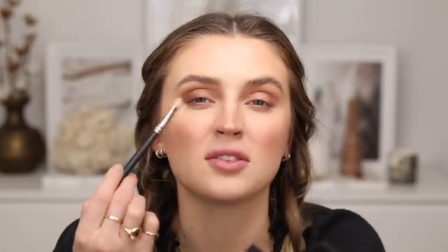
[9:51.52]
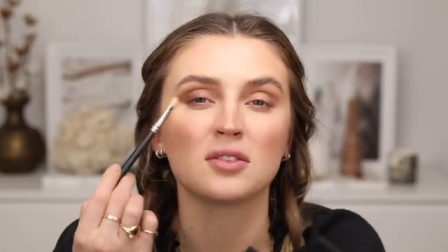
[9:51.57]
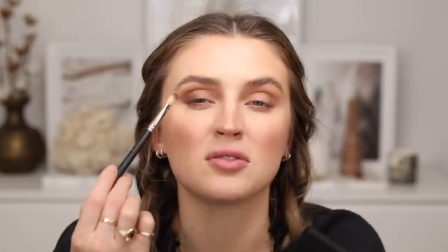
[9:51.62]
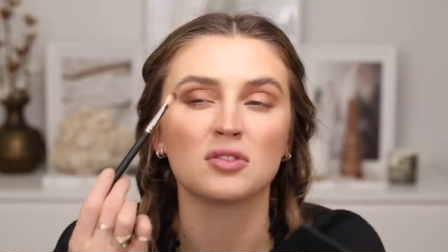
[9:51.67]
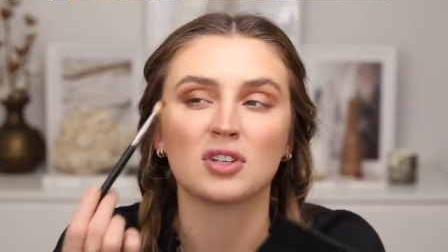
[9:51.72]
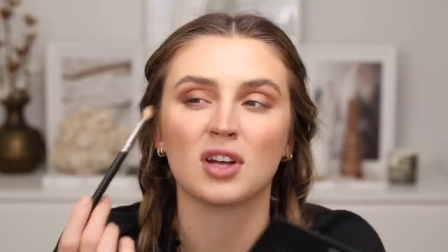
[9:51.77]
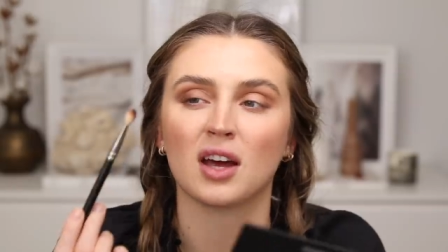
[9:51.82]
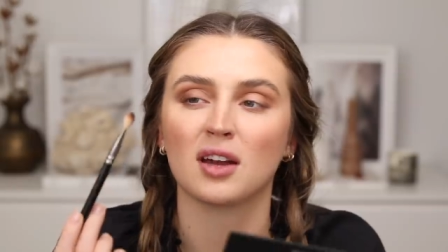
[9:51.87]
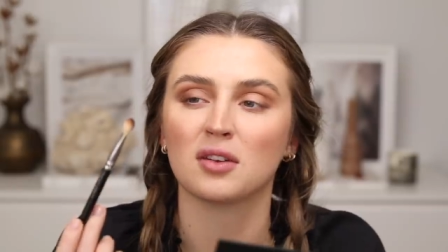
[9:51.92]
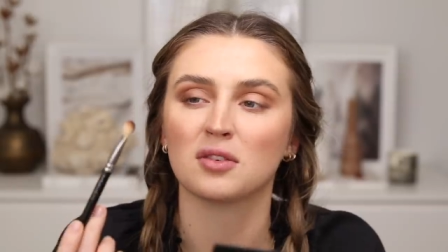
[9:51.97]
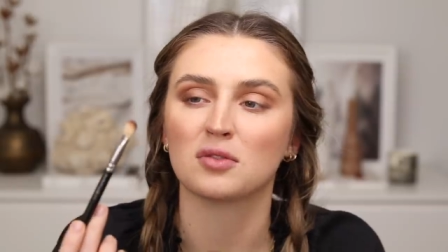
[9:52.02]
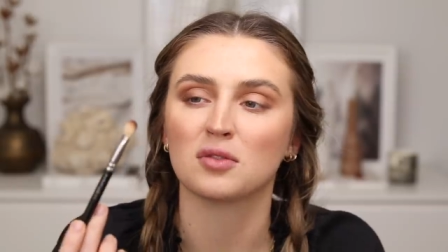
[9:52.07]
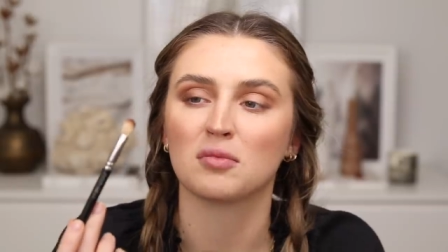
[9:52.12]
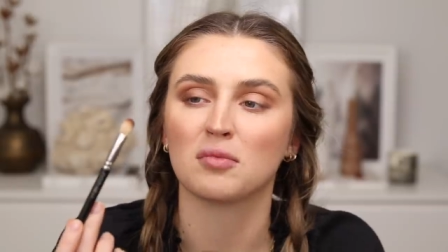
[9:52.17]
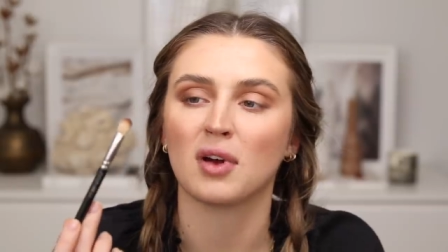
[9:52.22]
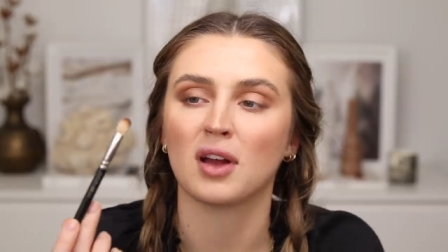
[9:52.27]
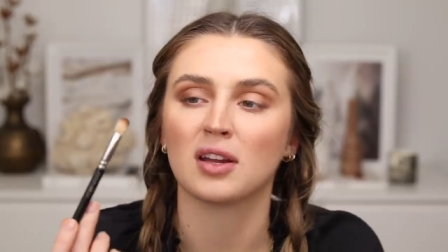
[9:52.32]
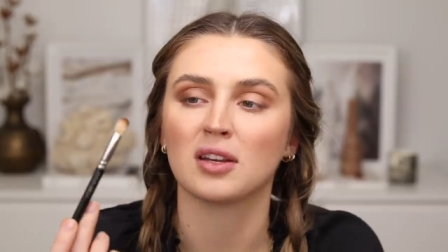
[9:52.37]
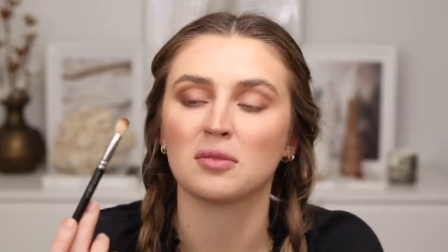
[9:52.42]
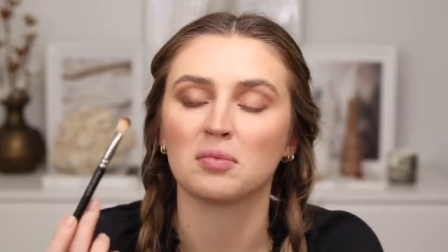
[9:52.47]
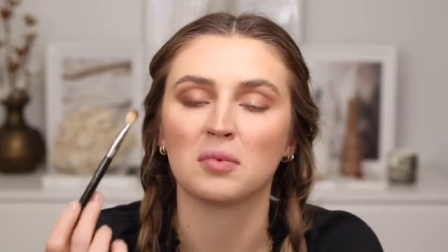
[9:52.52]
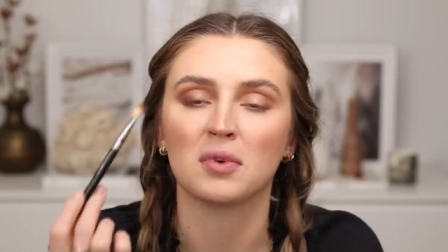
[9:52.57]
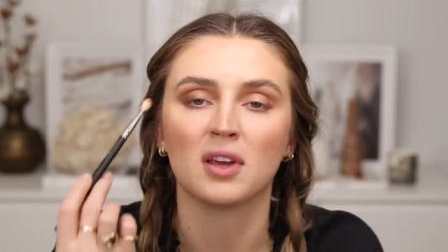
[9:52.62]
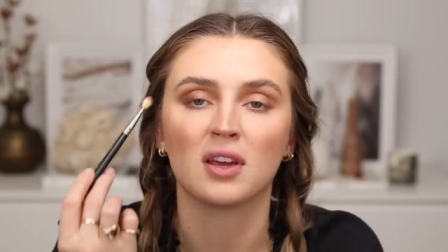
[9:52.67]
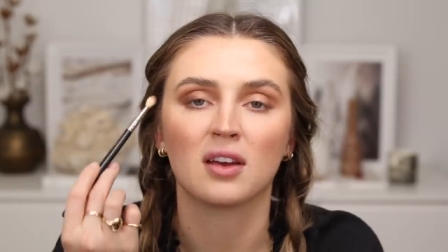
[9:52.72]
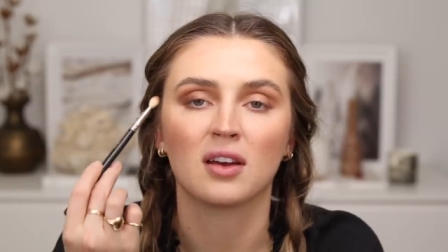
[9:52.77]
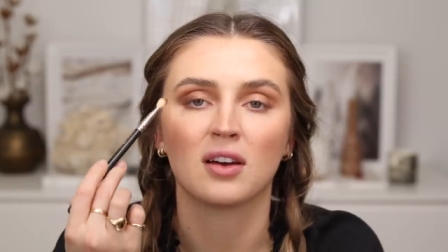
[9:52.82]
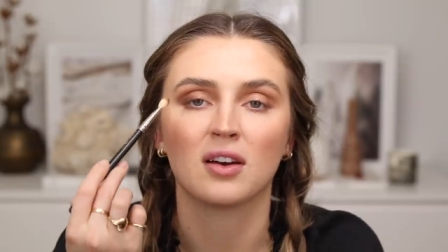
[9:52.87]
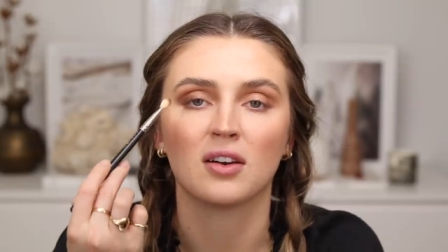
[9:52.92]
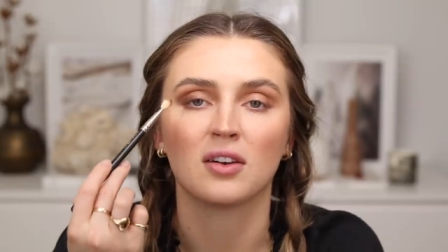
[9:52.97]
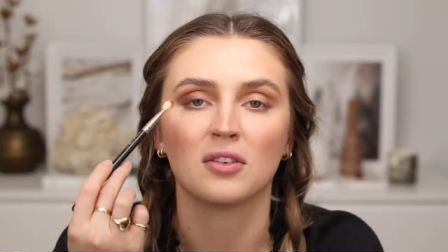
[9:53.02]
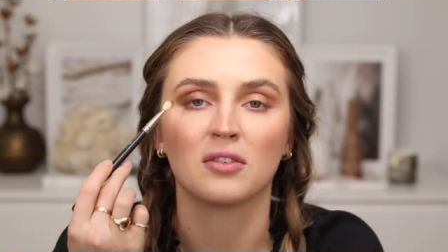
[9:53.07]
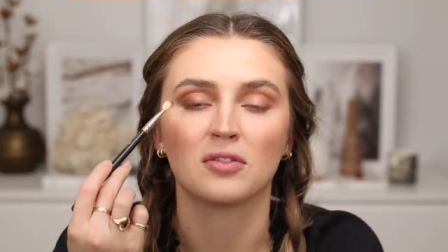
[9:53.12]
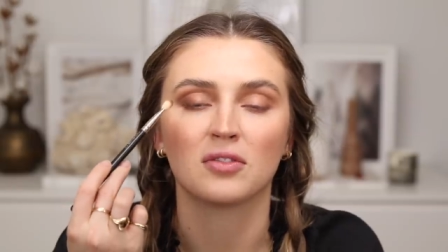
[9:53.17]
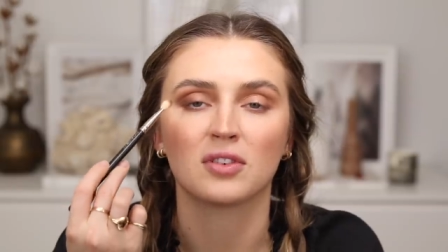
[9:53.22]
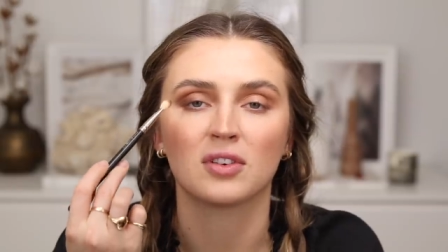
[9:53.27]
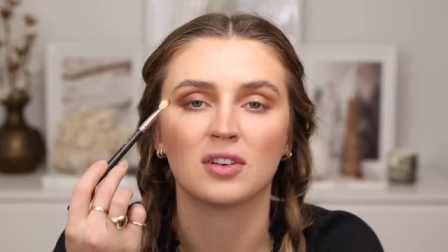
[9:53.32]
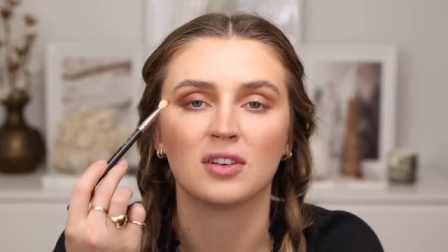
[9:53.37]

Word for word: two shadows remind me of